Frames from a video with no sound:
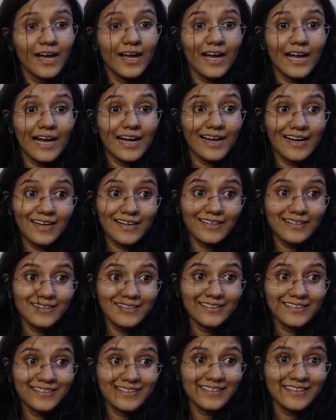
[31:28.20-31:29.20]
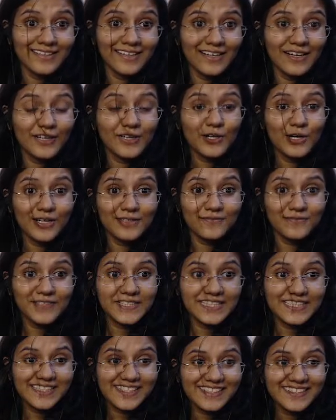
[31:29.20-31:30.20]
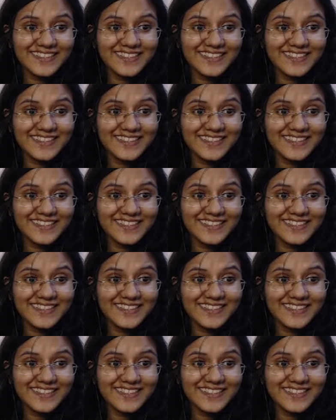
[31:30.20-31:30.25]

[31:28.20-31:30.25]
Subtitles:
Aha, a conflict.